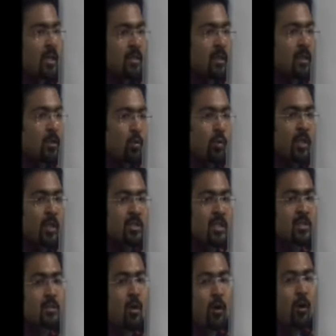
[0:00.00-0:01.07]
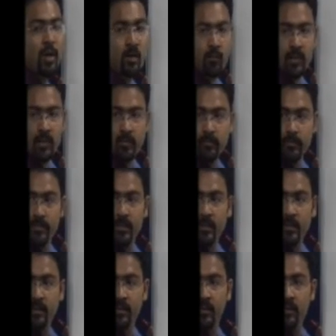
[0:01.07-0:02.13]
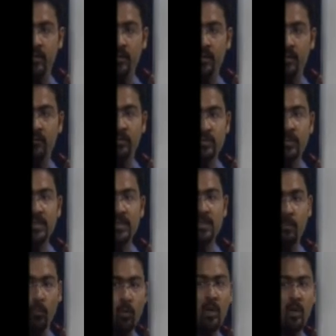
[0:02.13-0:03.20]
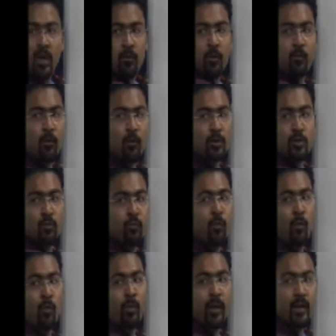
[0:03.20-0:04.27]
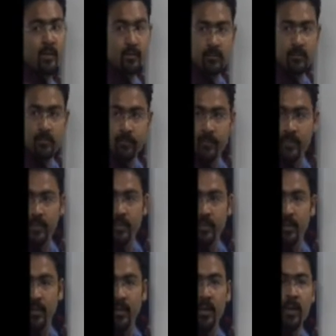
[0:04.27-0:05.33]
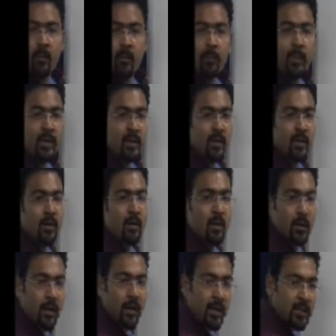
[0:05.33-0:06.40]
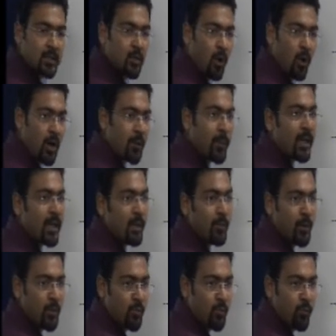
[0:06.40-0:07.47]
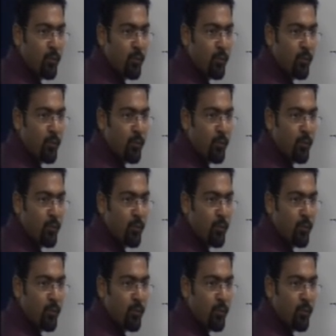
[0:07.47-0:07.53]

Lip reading: two region is not equal, which means the more liquid wants to flow in, but it's not been able to flow